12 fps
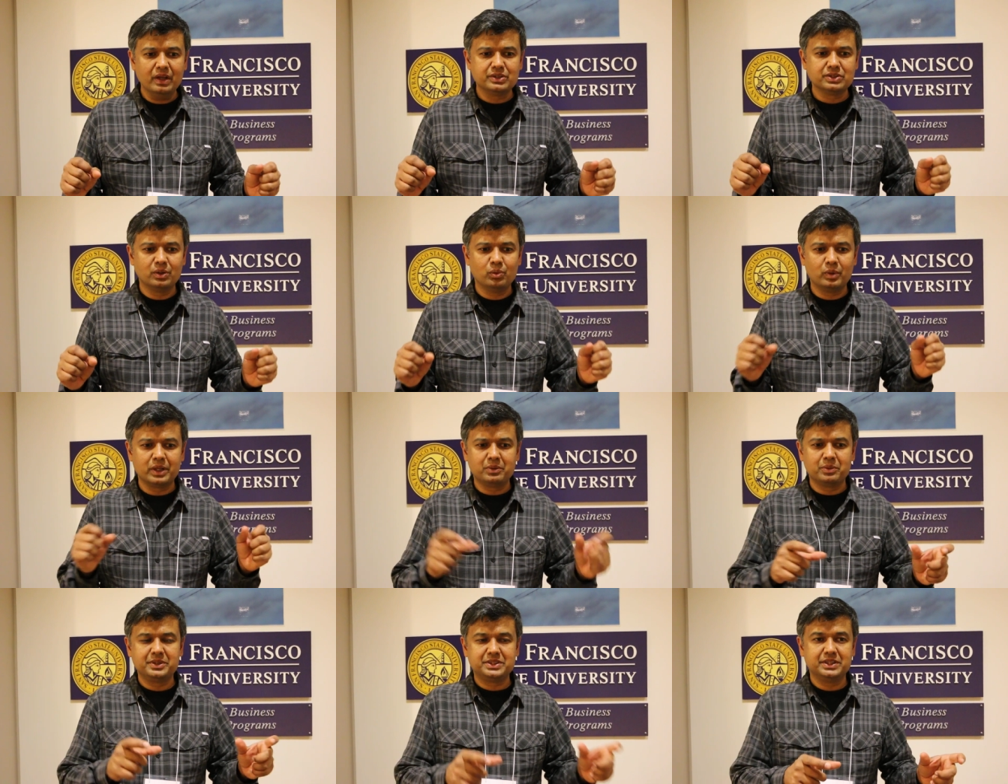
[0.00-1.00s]
So whatever
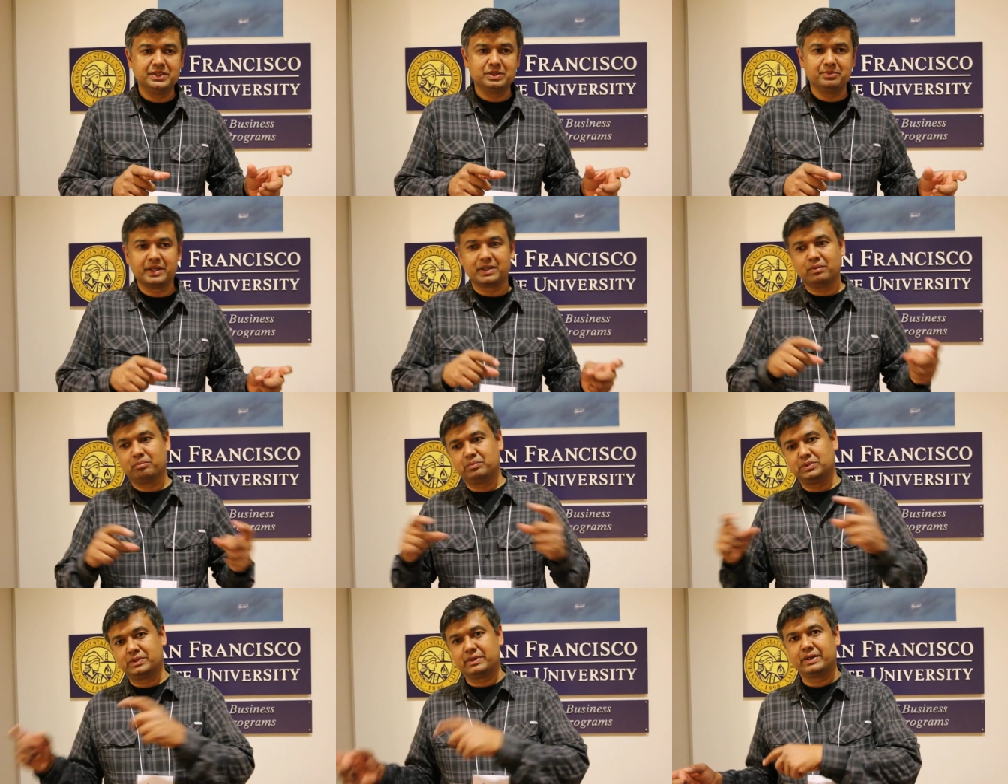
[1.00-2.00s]
we see in Jamaica,
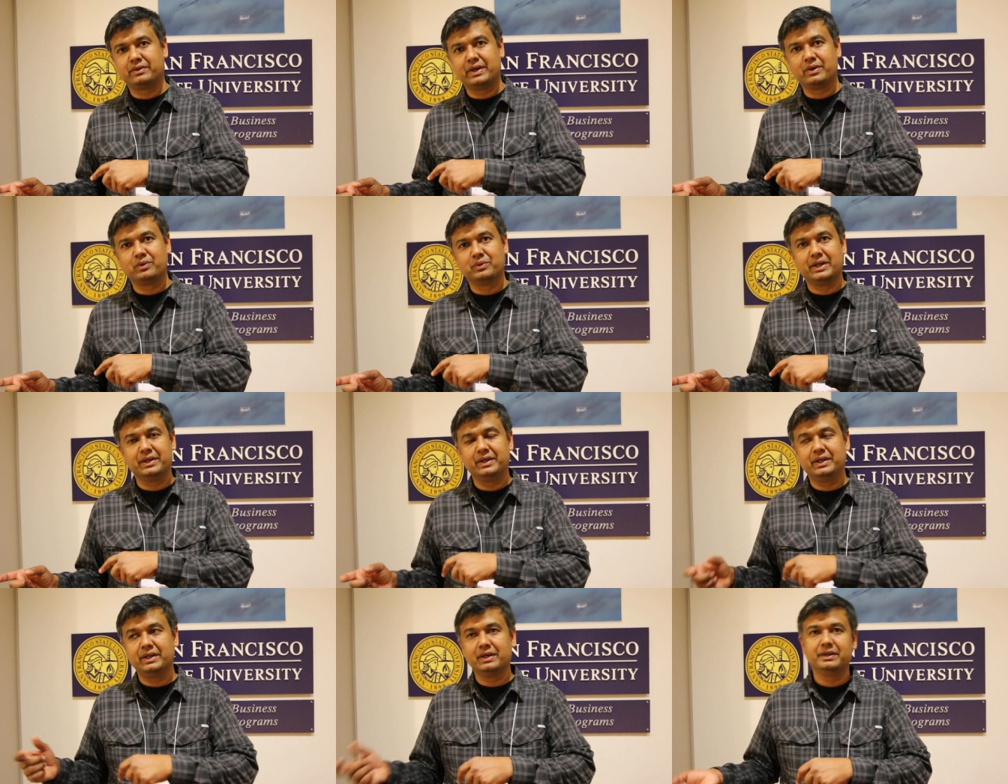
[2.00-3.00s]
I try to do that in
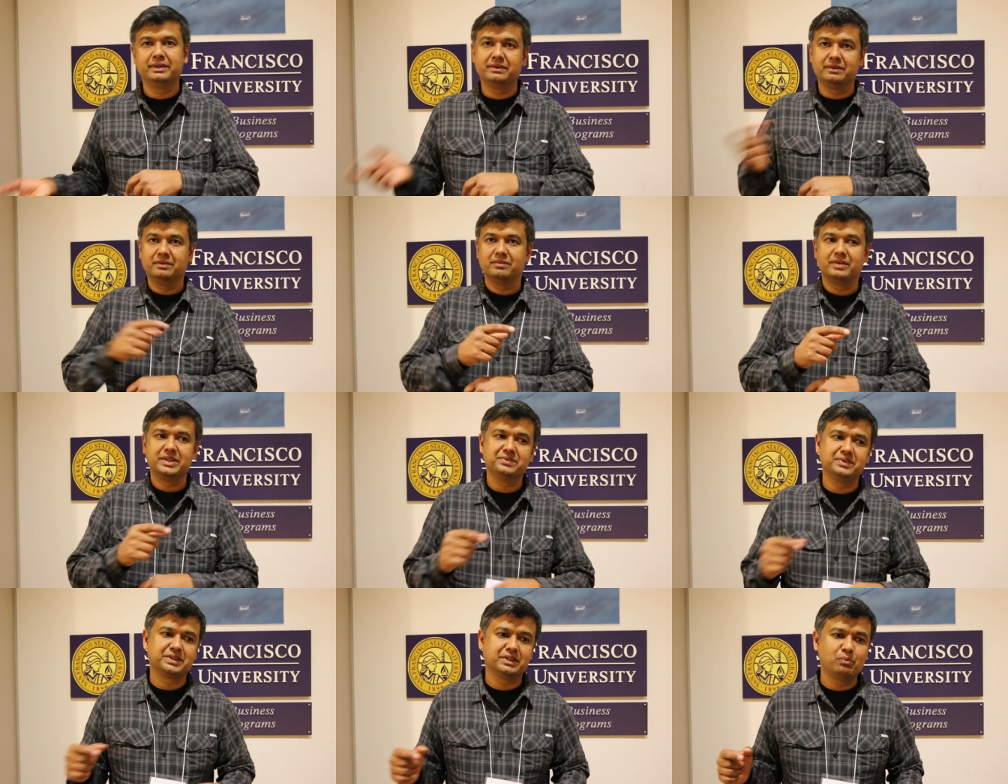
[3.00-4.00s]
India, and then vice
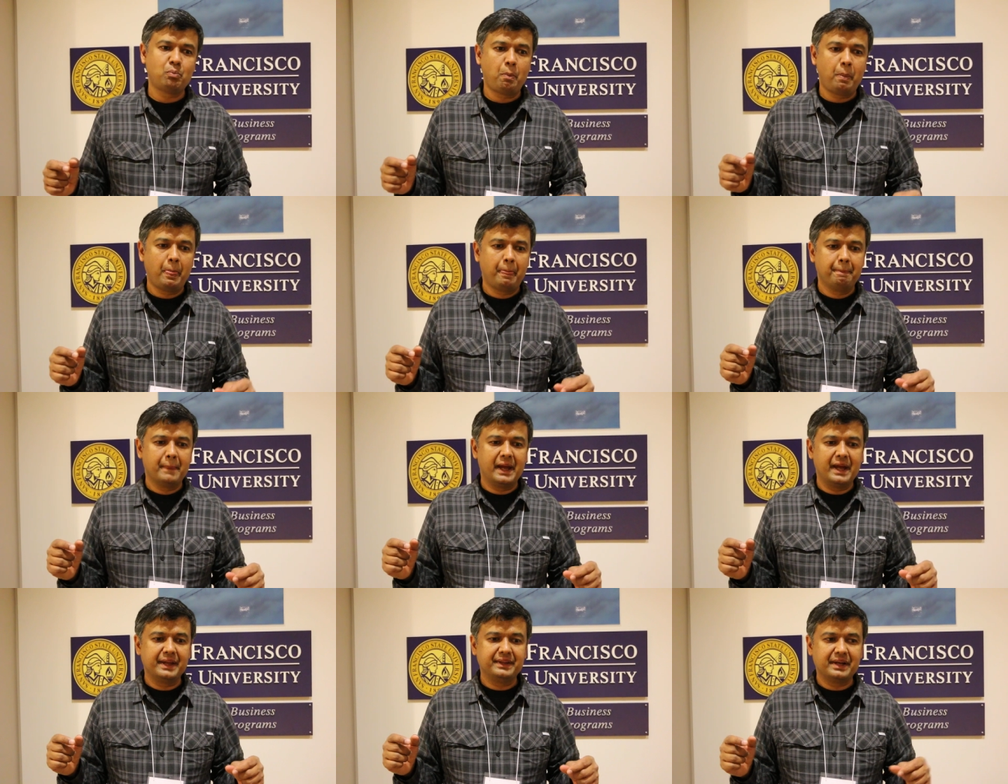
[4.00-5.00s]
versa.
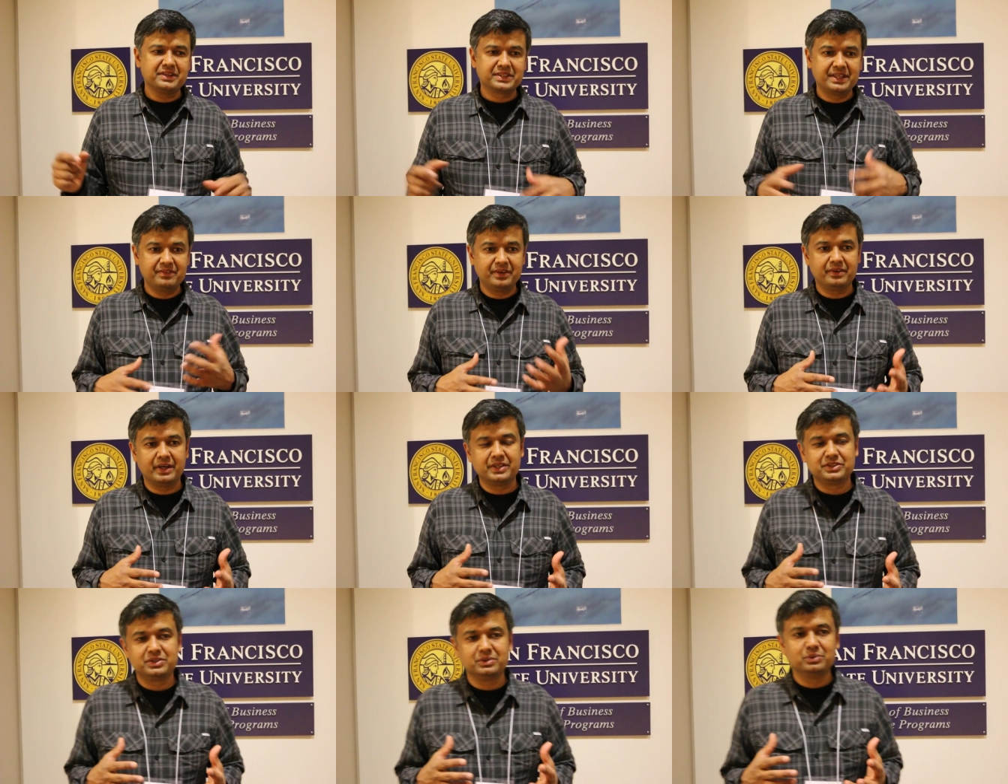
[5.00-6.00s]
And that has given
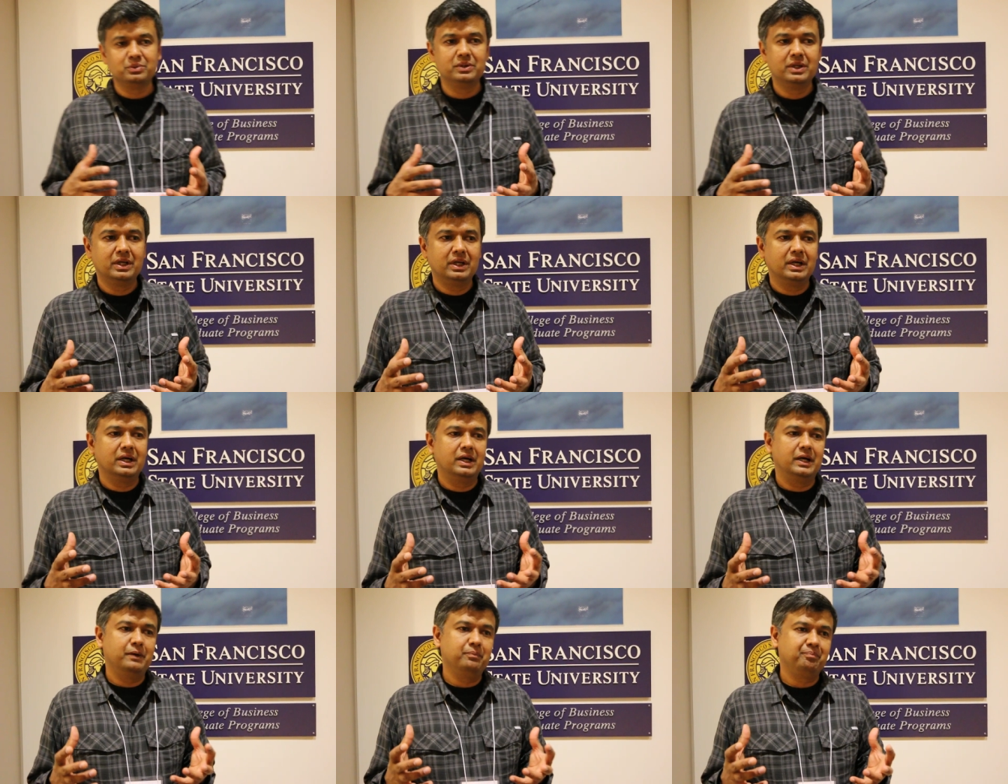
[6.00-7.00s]
rise to
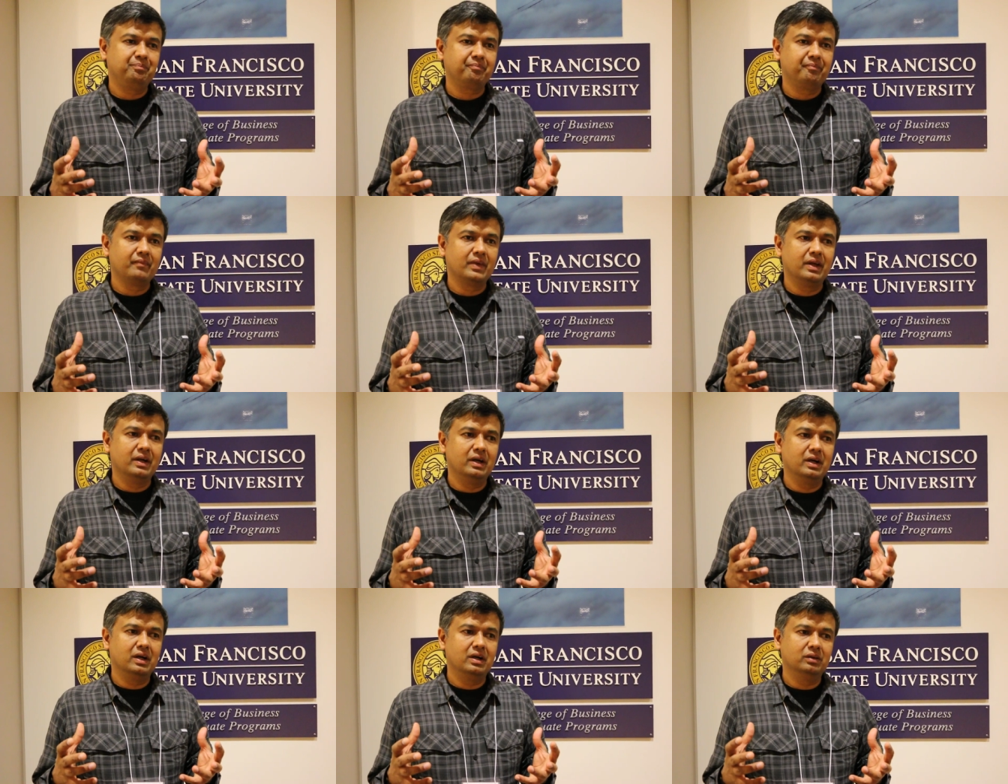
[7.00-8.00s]
um,
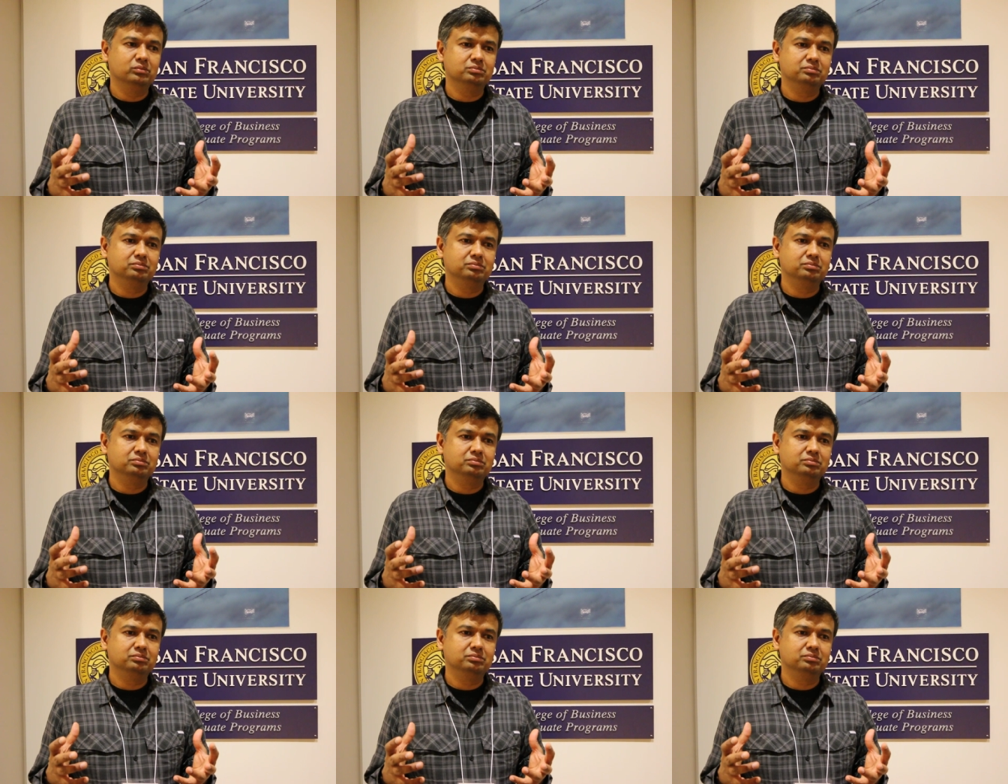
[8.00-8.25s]
uh,